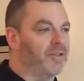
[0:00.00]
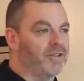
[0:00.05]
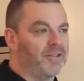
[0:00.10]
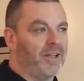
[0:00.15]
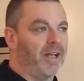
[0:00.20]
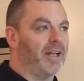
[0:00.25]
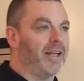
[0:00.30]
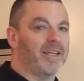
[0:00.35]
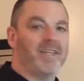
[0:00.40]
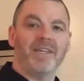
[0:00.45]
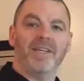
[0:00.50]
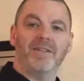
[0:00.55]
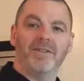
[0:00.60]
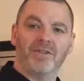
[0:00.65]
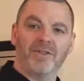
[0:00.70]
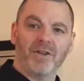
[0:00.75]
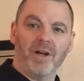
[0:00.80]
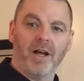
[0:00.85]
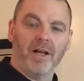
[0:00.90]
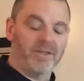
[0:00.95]
It's not a
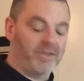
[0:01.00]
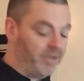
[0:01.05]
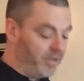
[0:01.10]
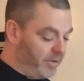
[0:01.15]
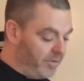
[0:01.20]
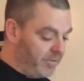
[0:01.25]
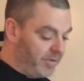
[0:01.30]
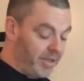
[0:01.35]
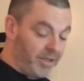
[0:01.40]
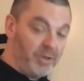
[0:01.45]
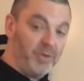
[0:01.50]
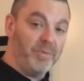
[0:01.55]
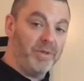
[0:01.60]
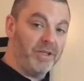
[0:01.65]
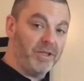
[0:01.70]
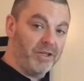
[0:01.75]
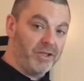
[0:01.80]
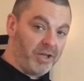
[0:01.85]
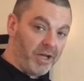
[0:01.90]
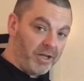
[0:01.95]
kid's sauce, so you
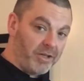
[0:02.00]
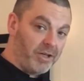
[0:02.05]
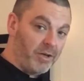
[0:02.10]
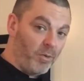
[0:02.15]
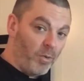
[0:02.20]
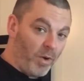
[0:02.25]
be the judge.